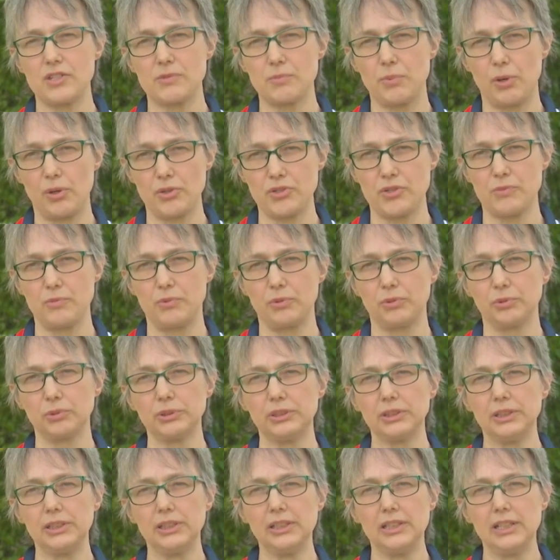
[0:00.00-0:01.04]
as possible,
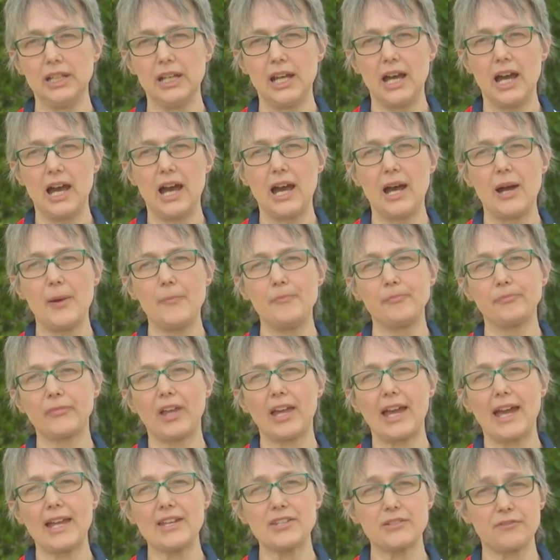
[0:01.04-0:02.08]

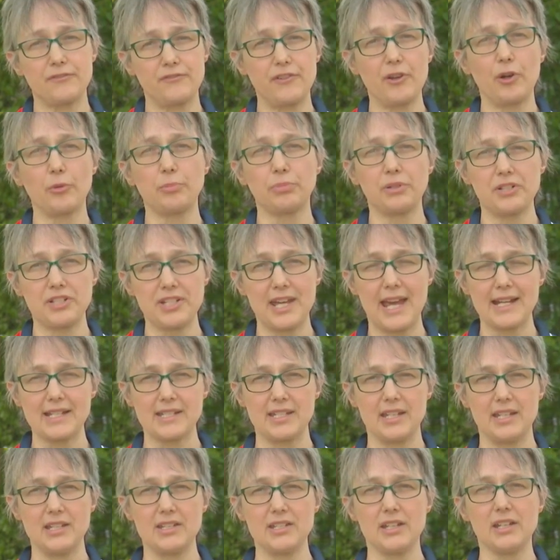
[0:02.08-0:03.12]
and to feel
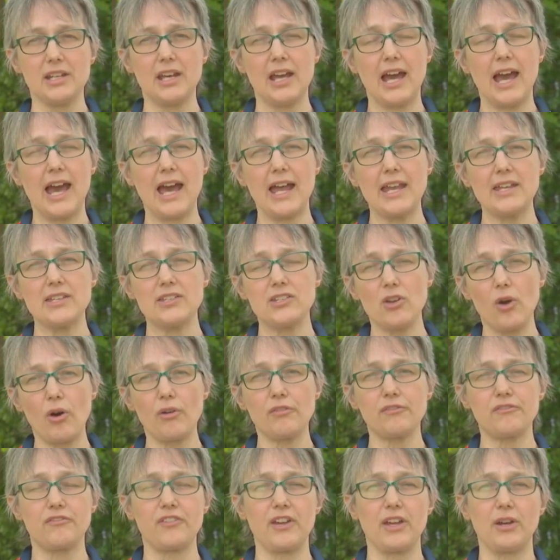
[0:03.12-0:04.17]
protected and
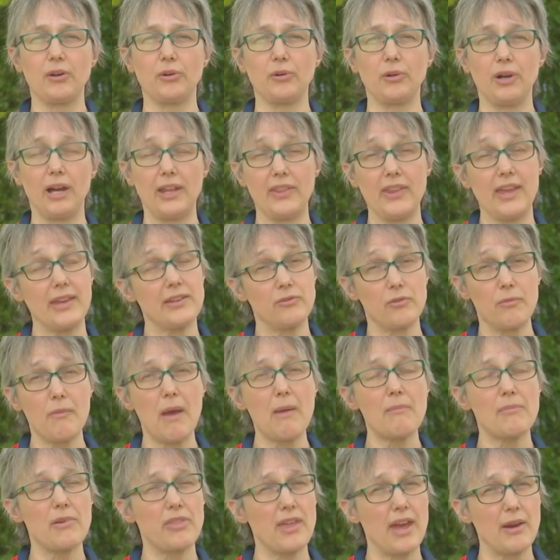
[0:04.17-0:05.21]
not feel, and
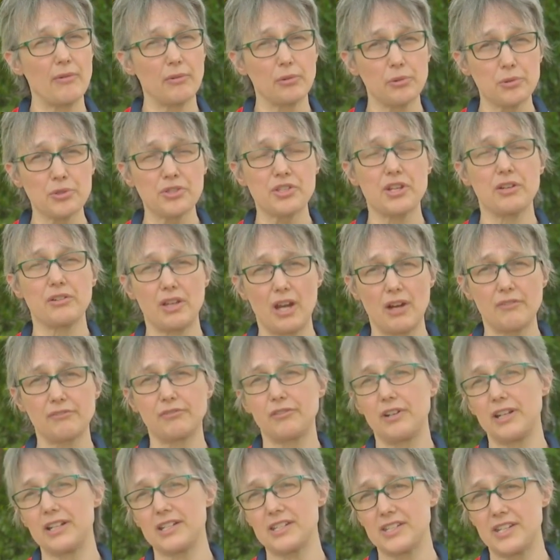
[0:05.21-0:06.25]
remember they're also
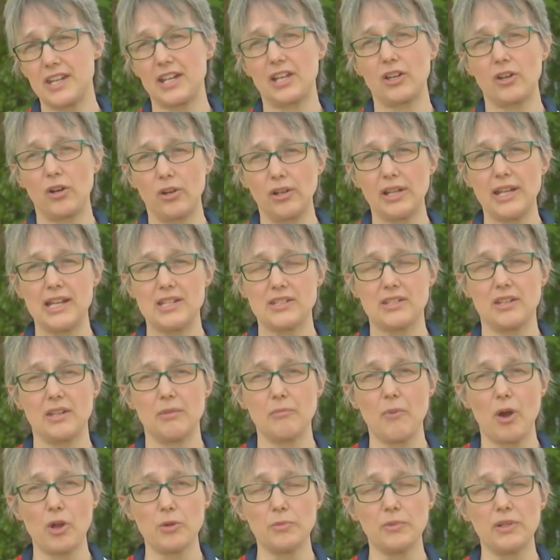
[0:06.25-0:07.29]
covering sick colleagues at
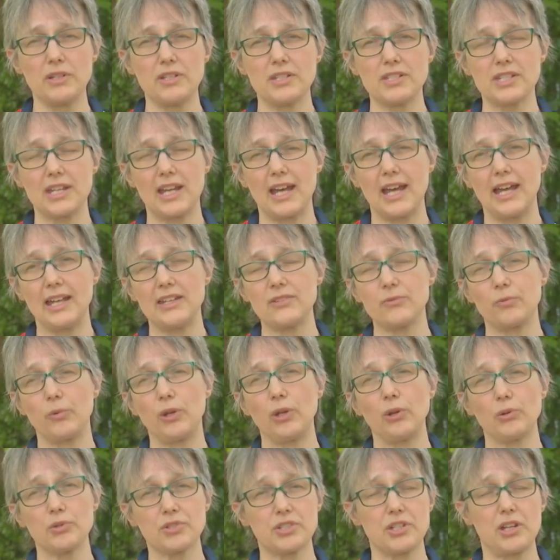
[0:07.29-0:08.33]
the moment, and
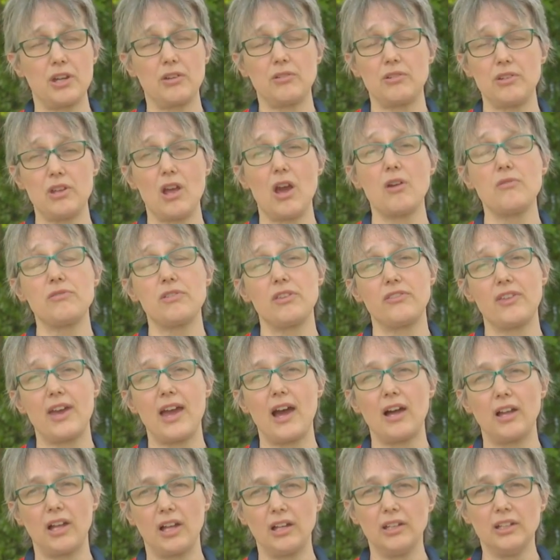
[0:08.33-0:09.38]
we also know that they
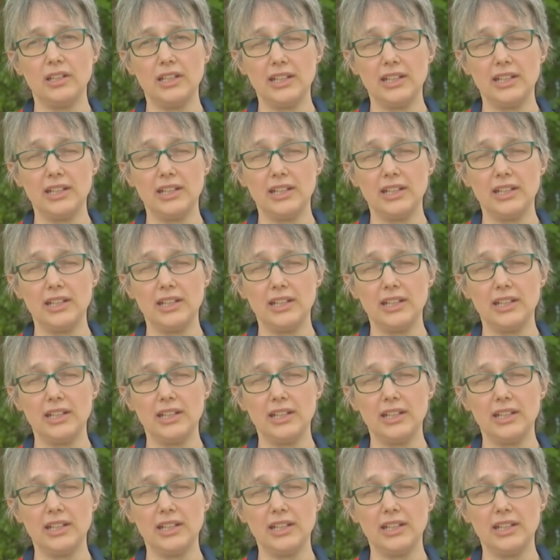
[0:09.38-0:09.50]
are